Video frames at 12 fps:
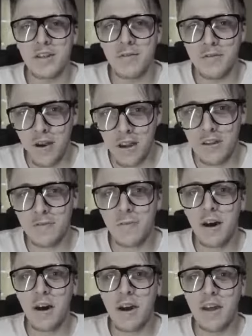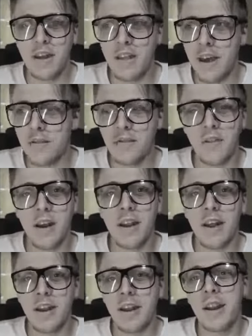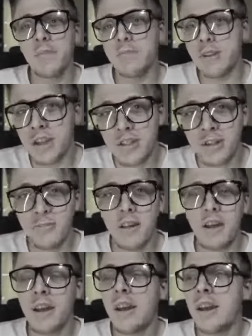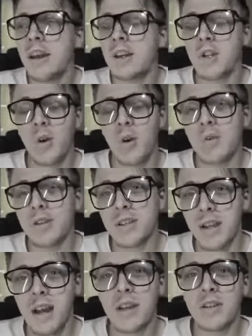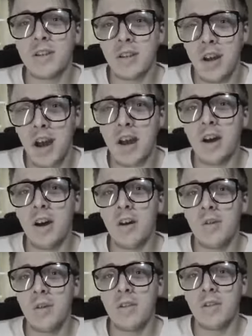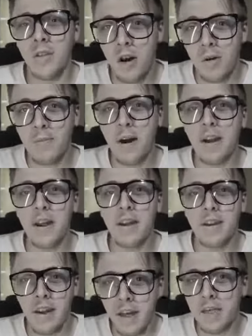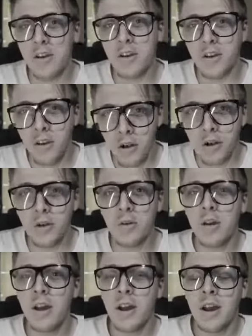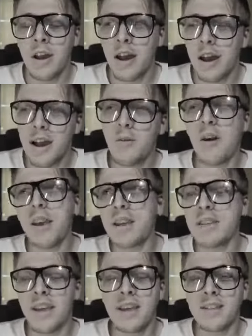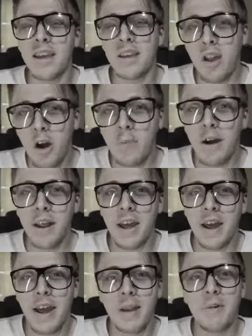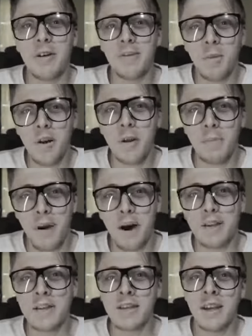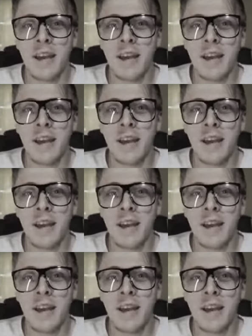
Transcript: a friend of mine, and that friend ended up ditching me. So I was stuck in Chicago with no money and nothing to do. I guess I can't say no money. I had about 20 bucks,